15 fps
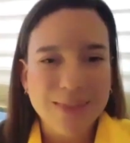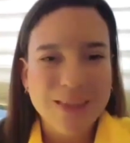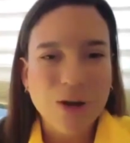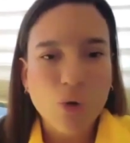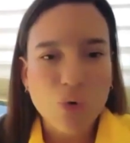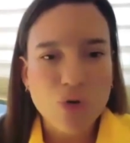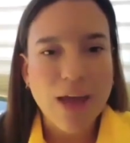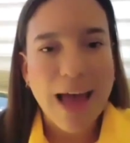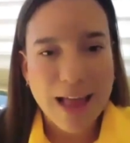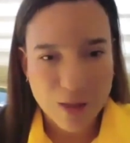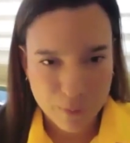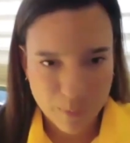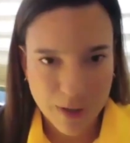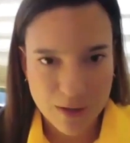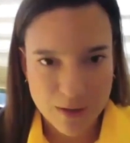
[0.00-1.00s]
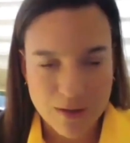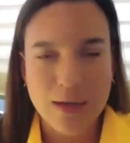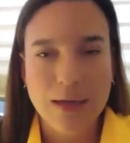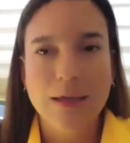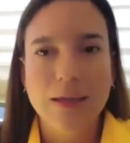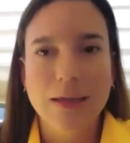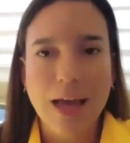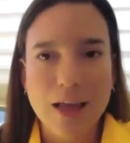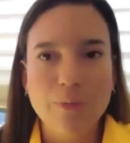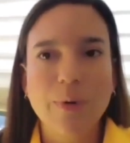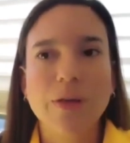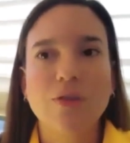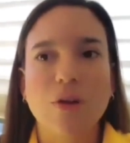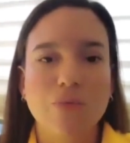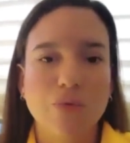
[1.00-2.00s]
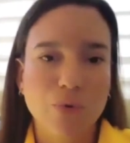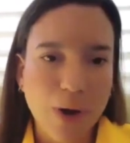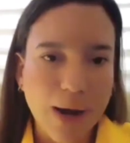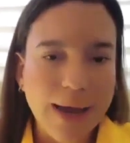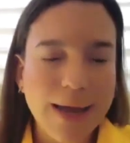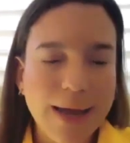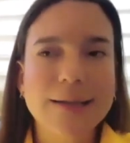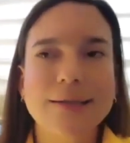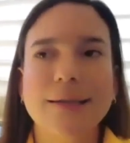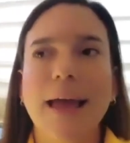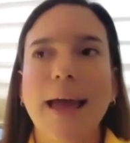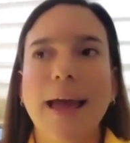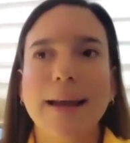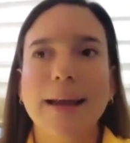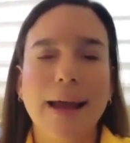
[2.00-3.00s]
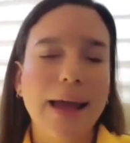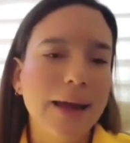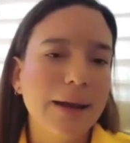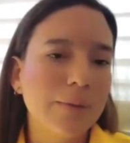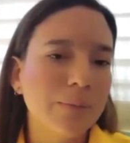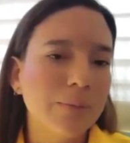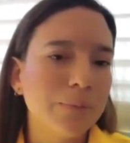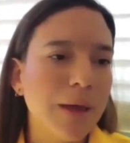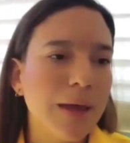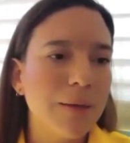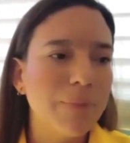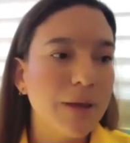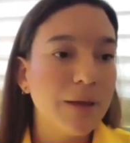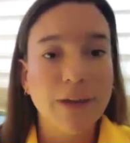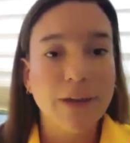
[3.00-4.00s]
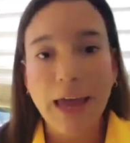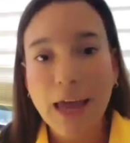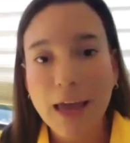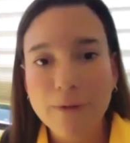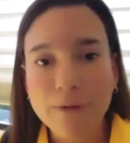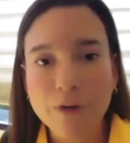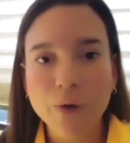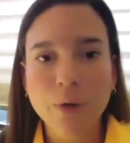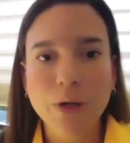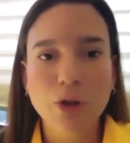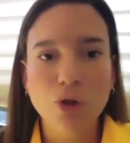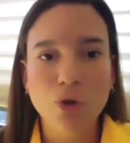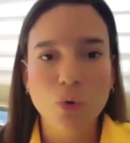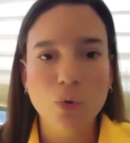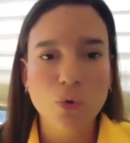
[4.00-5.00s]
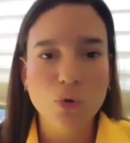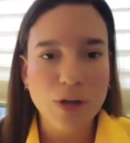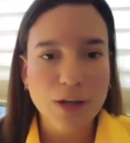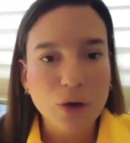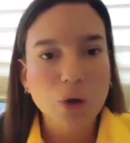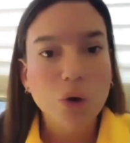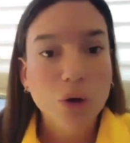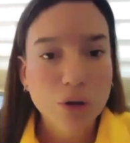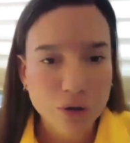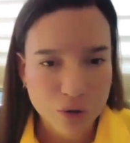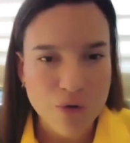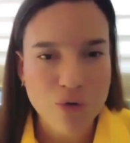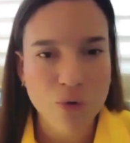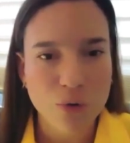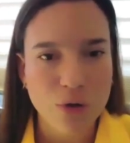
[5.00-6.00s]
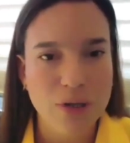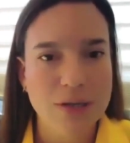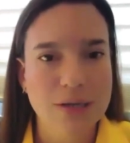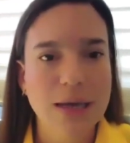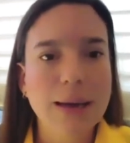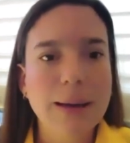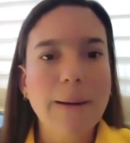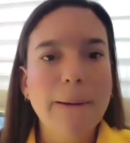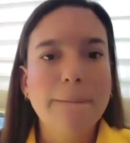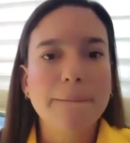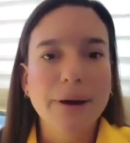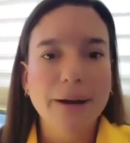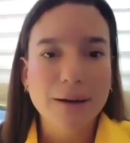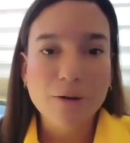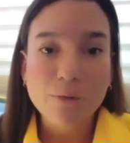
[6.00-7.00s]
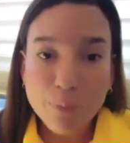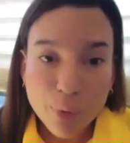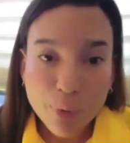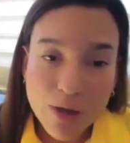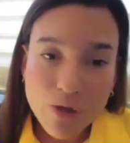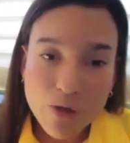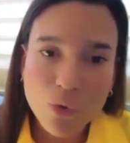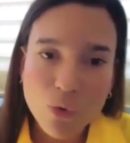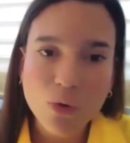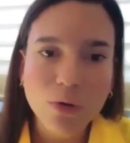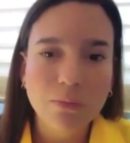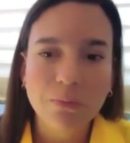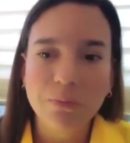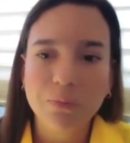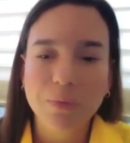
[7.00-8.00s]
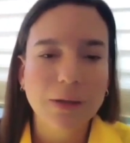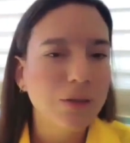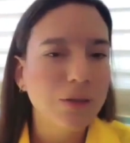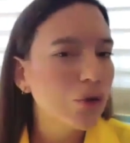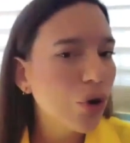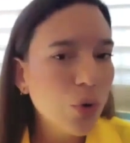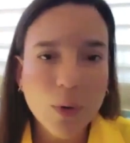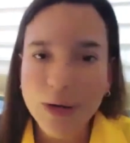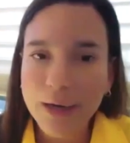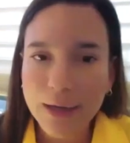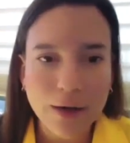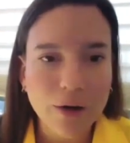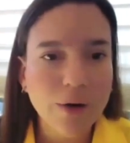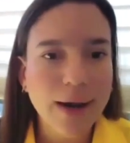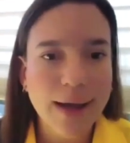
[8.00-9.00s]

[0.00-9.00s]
those aspects. The aspects of grades and, and maybe behavior issues in older students. But in preschool, no one here